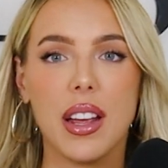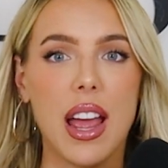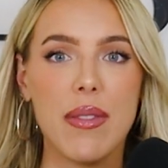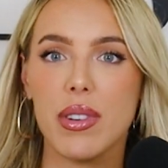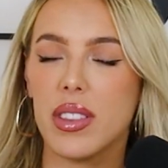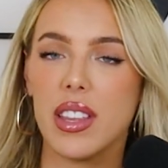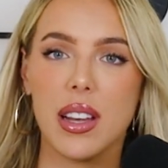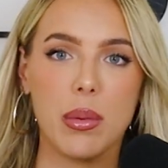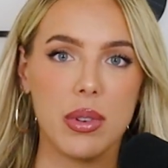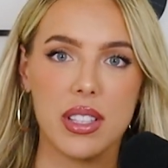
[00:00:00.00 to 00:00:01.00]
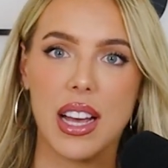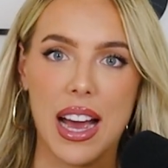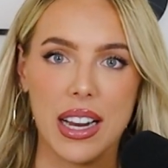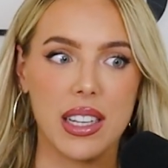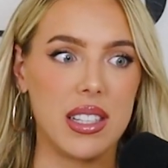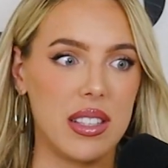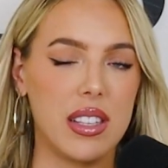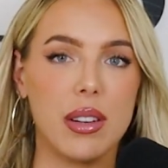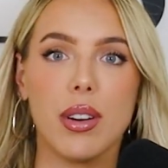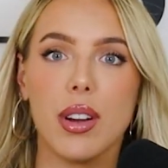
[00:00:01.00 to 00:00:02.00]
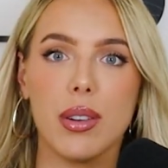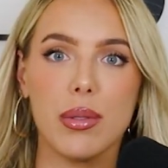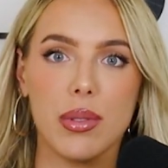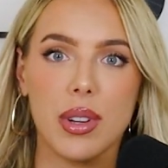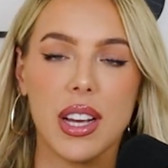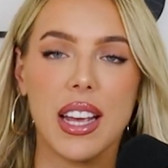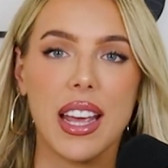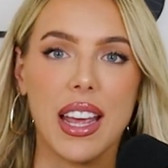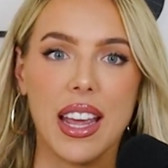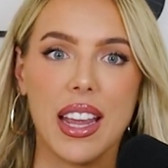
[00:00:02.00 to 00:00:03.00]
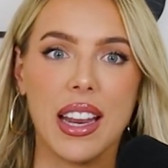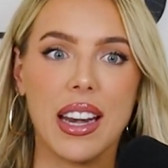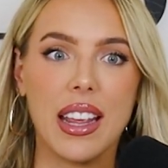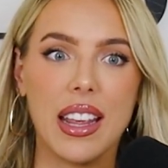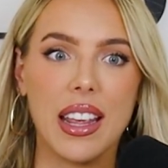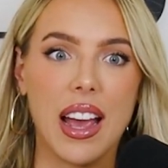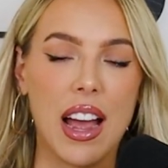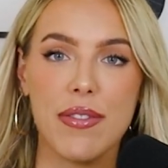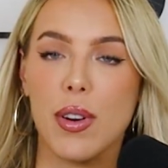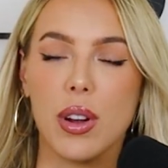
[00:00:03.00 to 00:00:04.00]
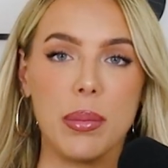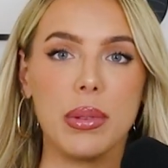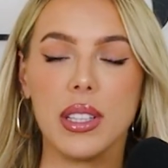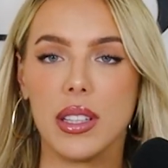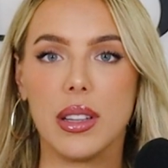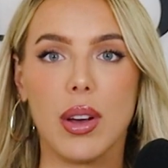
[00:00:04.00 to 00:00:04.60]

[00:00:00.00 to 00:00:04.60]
everything was at a zero and I felt completely